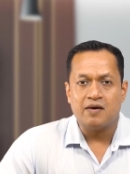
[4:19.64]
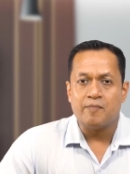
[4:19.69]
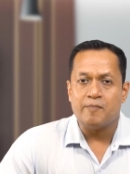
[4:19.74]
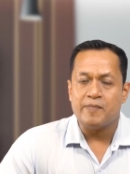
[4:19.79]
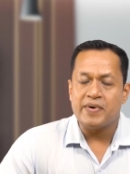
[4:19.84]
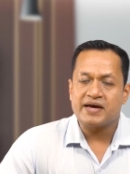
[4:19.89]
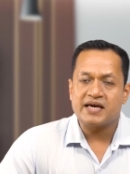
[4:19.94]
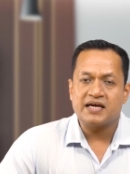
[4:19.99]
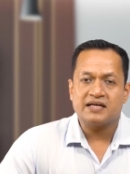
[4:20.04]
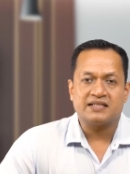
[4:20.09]

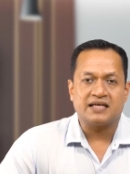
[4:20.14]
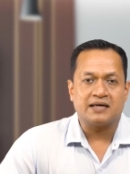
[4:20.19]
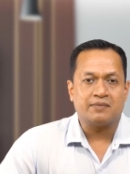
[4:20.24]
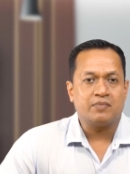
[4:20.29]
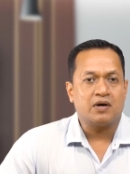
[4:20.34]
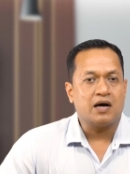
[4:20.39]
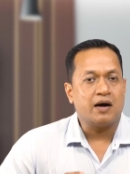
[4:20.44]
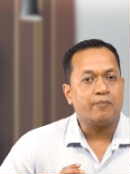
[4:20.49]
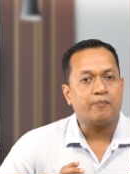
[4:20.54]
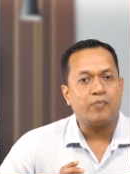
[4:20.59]
making
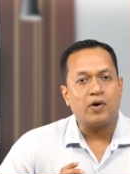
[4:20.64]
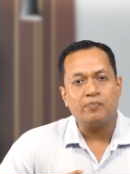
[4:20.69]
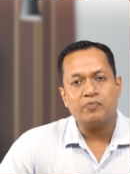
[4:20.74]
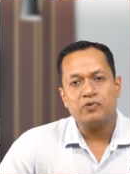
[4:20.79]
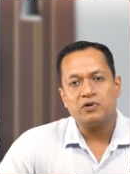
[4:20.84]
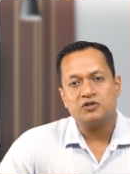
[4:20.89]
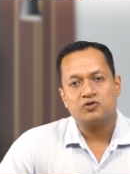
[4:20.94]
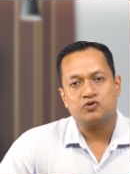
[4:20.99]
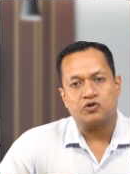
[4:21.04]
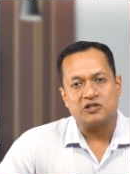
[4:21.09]
them a
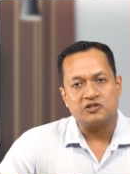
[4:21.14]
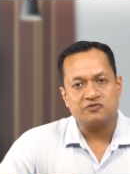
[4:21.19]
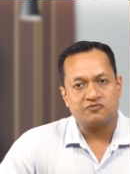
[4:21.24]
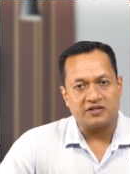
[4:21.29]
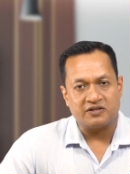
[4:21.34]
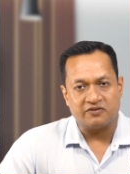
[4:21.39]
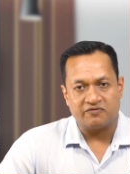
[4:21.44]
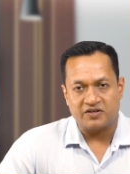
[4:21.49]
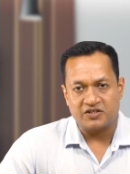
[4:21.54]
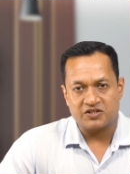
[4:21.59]
popular choice
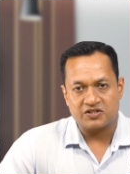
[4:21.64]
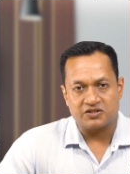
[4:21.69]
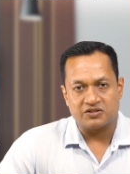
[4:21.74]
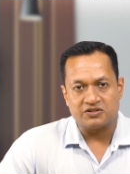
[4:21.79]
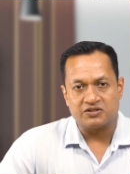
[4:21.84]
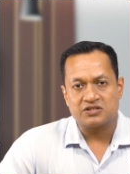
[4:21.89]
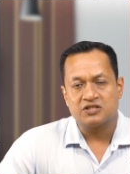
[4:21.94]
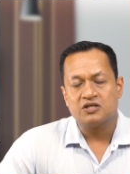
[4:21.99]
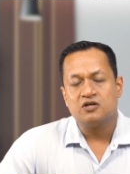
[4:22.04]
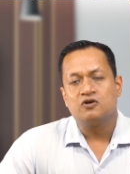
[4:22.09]
for
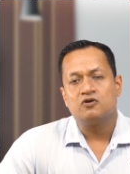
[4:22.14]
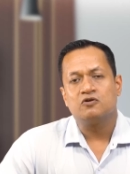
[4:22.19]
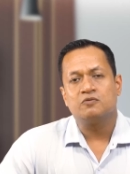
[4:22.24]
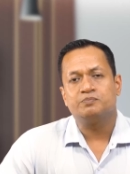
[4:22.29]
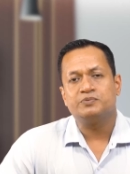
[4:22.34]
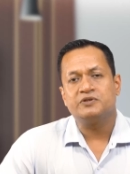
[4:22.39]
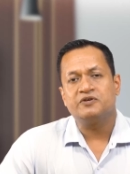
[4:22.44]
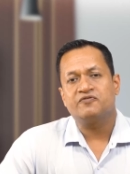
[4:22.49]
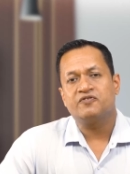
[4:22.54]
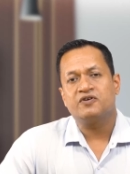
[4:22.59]
investors who
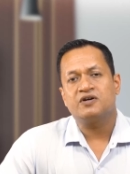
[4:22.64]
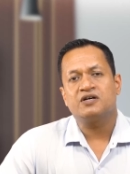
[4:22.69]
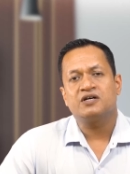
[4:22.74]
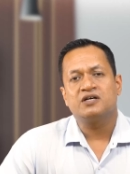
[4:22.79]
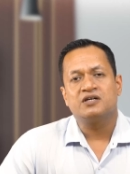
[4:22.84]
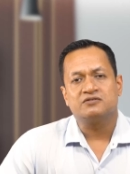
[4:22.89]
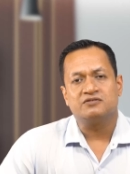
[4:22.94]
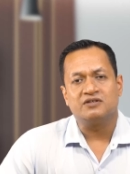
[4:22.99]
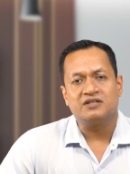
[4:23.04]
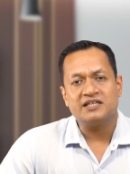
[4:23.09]
prefer
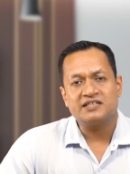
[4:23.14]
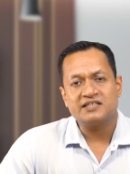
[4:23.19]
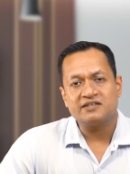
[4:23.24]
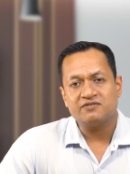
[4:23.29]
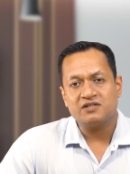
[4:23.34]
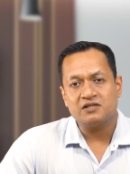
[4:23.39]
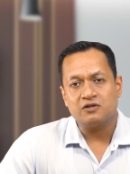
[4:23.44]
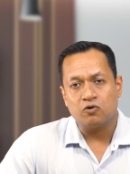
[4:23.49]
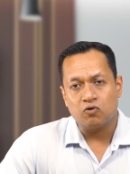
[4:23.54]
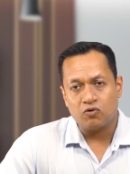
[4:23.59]

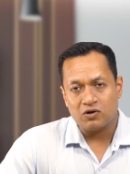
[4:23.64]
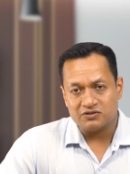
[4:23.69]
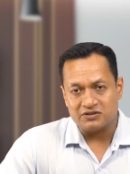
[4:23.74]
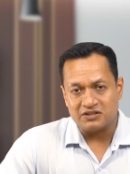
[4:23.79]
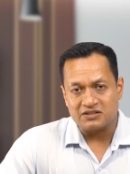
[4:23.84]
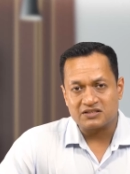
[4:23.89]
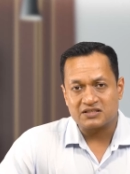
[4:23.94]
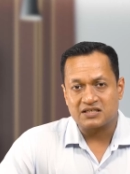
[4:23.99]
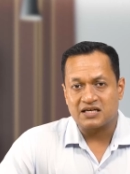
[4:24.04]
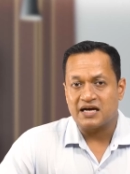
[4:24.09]
relatively lower
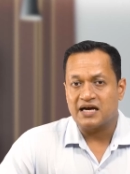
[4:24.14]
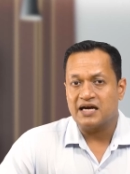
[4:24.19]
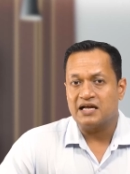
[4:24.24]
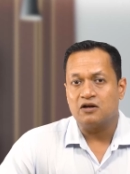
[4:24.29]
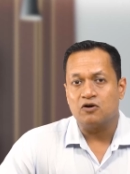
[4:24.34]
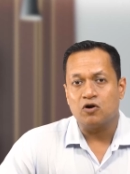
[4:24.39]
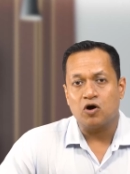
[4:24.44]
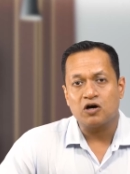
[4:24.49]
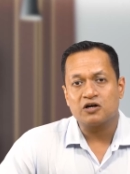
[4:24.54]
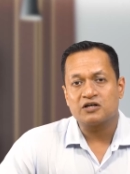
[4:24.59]
risk
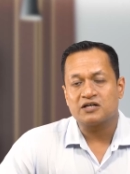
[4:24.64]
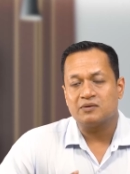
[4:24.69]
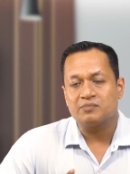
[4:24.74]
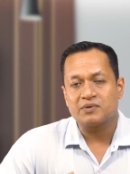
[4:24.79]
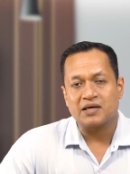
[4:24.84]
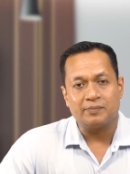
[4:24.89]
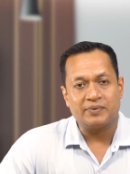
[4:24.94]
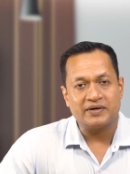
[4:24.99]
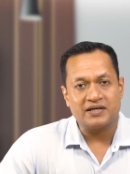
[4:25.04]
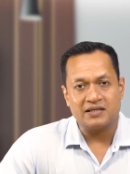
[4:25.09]
and long-term
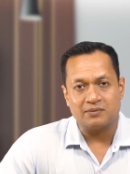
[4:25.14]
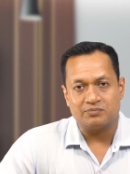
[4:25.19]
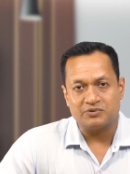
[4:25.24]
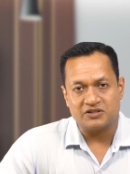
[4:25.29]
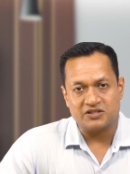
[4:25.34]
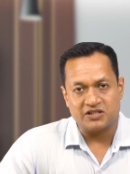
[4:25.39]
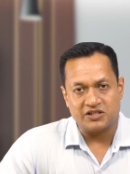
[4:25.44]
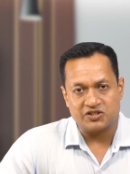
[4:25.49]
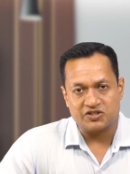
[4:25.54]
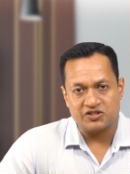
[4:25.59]
capital
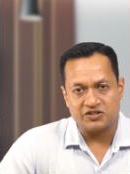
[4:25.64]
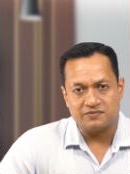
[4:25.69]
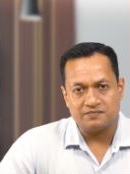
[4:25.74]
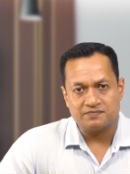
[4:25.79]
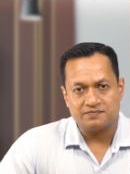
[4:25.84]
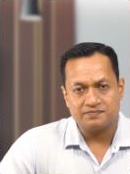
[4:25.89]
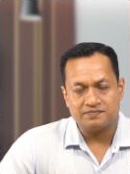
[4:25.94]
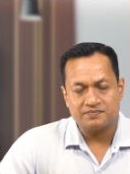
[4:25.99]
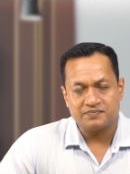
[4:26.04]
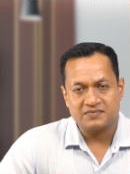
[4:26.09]
appreciation.
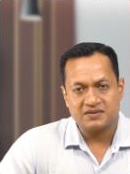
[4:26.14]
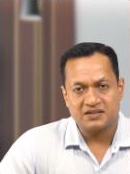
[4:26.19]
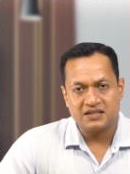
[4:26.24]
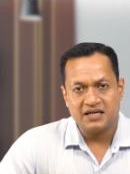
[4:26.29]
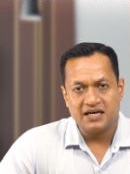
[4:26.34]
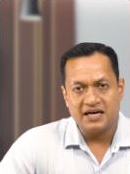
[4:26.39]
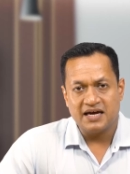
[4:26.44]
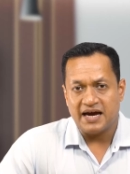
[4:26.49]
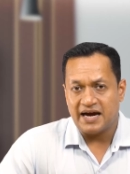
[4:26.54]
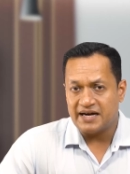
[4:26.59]

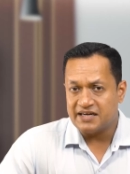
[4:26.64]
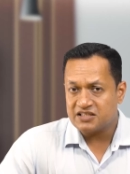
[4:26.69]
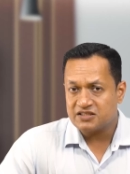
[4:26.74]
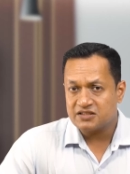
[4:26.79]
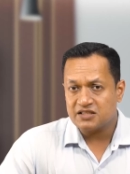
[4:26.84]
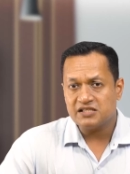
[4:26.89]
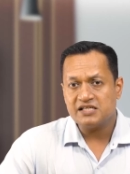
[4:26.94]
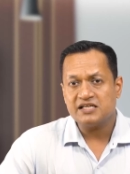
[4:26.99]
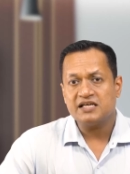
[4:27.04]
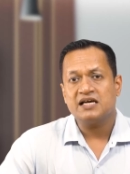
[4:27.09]

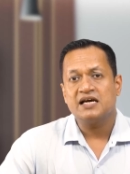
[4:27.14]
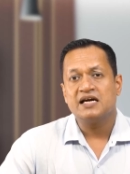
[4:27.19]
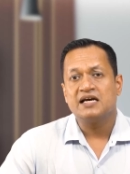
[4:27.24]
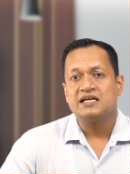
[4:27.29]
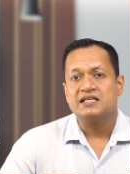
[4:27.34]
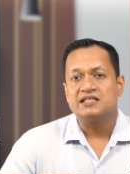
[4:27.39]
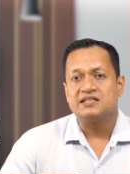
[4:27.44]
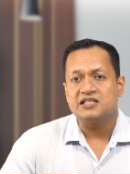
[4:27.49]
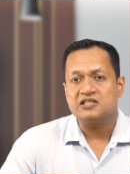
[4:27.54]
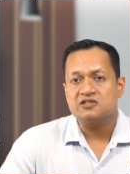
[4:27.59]
Additionally,
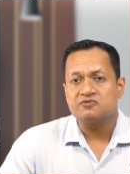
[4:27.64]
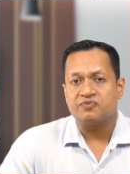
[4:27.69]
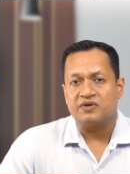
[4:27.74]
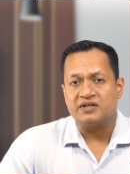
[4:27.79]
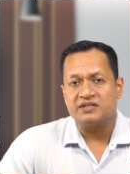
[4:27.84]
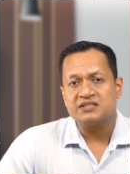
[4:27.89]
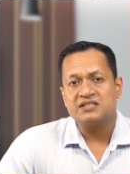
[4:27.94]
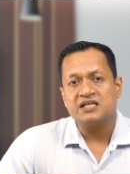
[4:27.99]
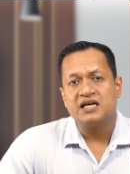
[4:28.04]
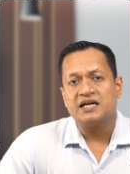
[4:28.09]
these
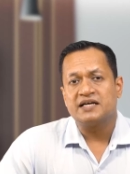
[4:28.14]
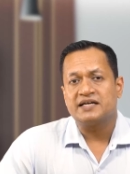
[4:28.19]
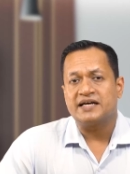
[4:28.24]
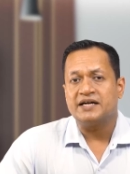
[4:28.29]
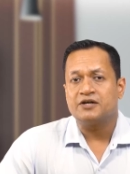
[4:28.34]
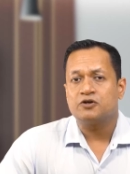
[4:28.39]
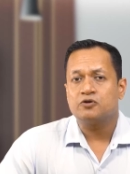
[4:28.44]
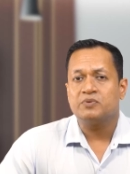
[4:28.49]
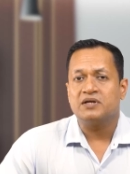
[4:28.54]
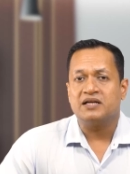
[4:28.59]
funds
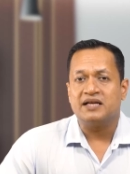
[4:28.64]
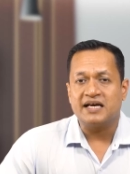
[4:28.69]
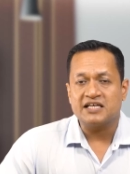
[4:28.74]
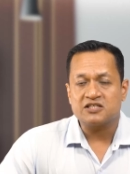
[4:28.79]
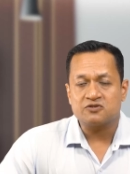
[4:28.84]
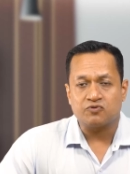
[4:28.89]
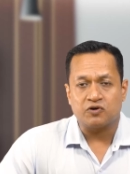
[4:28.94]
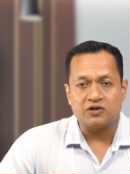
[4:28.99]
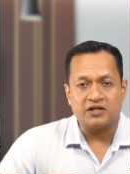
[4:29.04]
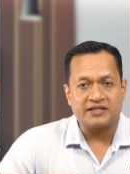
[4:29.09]
tend to be
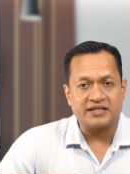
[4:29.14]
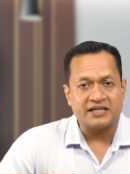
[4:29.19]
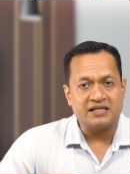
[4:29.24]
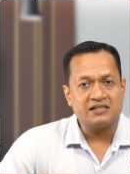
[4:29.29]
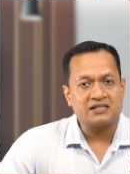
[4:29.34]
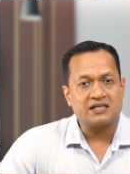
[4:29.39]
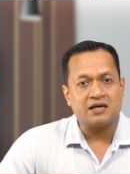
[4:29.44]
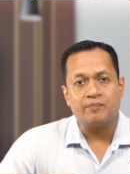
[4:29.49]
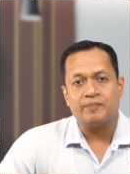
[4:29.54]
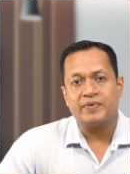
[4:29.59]
less
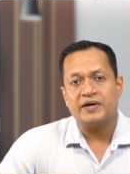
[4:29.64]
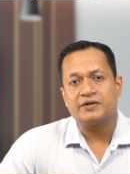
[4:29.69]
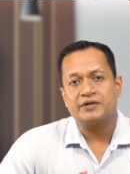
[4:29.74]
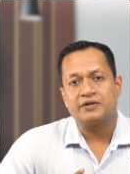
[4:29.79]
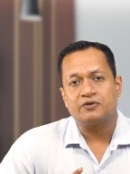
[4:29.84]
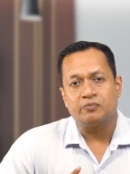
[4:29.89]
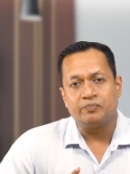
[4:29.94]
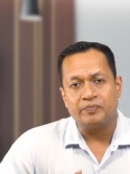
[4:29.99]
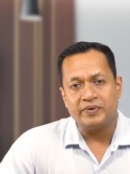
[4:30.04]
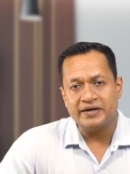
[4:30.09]
volatile
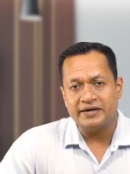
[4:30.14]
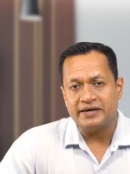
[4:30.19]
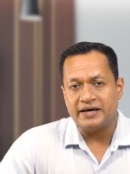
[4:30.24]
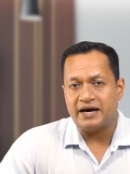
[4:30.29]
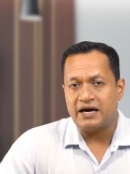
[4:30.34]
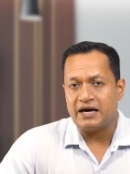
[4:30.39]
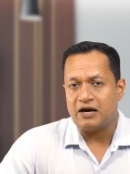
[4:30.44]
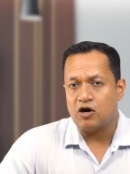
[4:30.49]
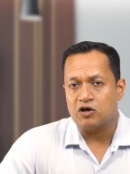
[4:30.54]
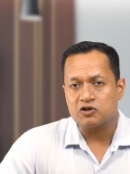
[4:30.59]
compared to mid
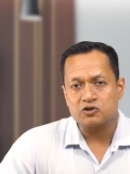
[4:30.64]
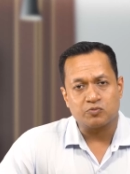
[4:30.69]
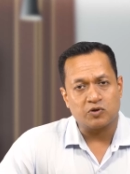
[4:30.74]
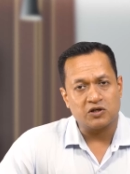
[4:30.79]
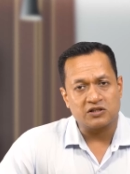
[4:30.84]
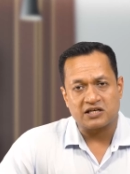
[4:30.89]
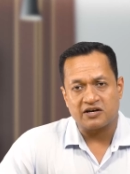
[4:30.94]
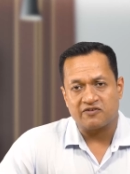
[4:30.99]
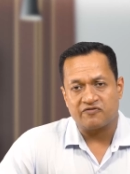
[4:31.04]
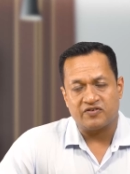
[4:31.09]
or
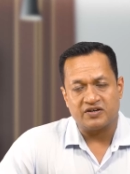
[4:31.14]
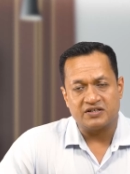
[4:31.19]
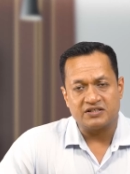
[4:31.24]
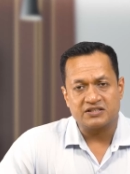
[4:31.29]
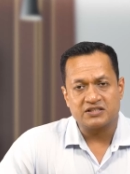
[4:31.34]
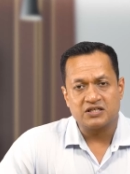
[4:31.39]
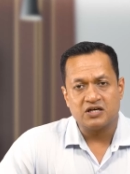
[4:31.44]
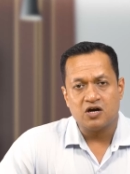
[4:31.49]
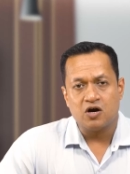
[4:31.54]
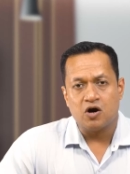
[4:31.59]
small cap
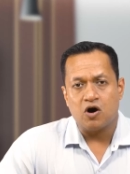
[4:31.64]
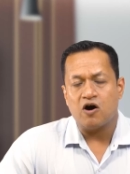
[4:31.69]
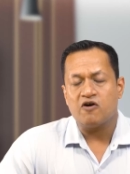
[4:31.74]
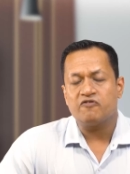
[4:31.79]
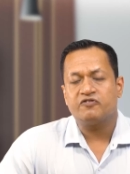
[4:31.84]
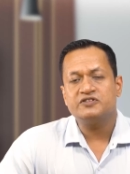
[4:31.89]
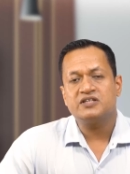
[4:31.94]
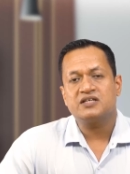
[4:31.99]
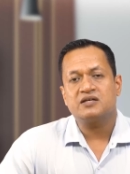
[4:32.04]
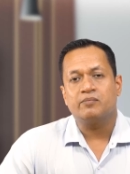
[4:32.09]
funds,
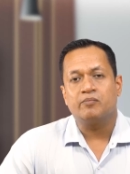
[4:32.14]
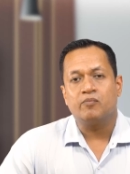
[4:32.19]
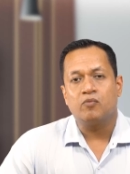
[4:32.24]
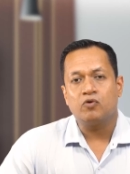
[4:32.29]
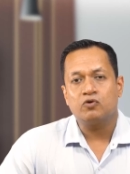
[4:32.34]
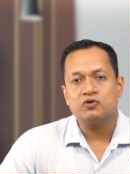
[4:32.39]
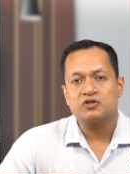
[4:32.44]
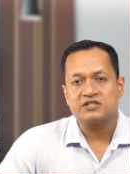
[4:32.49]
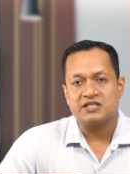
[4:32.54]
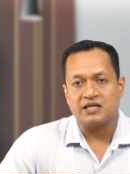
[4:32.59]
offering a
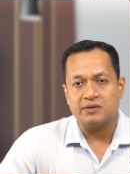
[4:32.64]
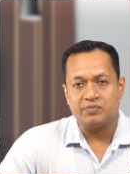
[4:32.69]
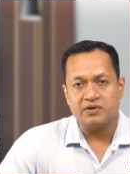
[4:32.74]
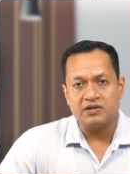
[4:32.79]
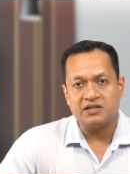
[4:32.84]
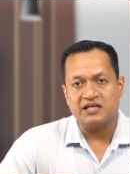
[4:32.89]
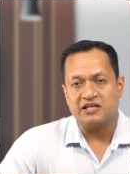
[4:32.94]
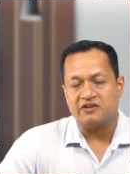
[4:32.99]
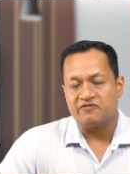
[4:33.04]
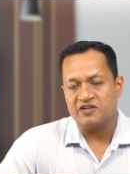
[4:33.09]
more
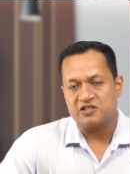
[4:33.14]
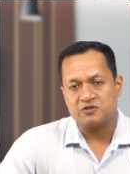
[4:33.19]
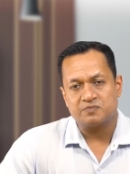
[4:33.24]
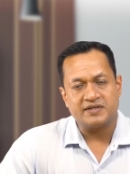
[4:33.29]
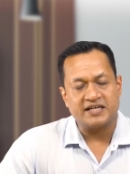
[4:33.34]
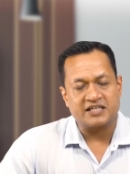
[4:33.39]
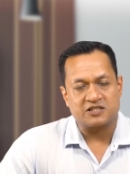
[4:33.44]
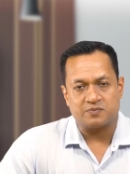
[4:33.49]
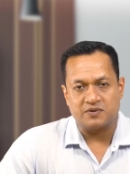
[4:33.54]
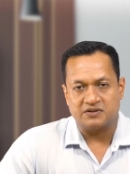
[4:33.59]
stable
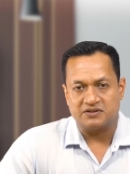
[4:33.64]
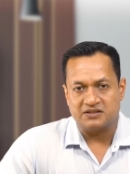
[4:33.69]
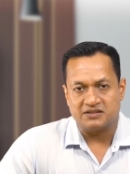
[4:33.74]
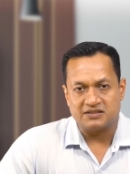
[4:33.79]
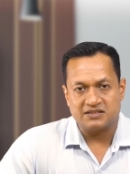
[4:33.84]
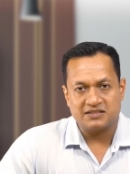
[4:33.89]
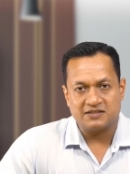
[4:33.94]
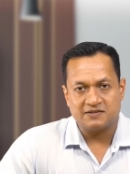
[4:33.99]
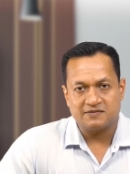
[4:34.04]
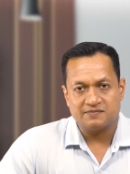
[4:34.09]
investment
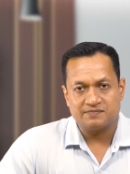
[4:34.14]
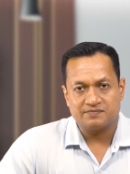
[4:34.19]
experience.